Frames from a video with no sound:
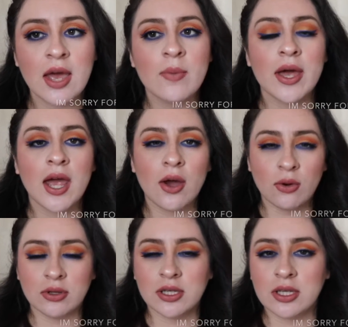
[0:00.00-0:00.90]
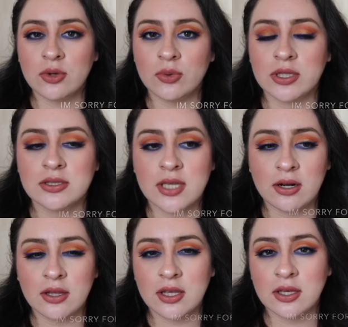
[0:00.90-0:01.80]
But I only went
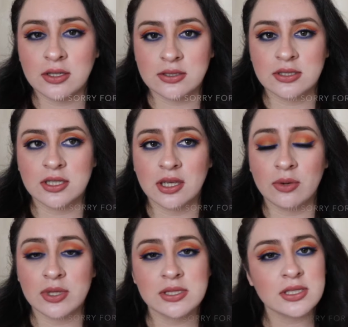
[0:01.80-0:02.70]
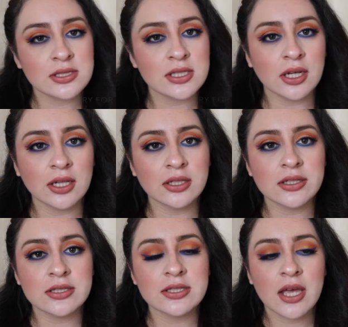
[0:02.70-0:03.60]
Saturday because the ticket was
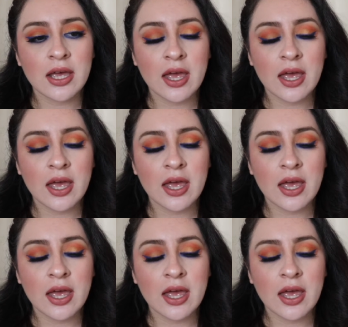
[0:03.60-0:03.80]
$60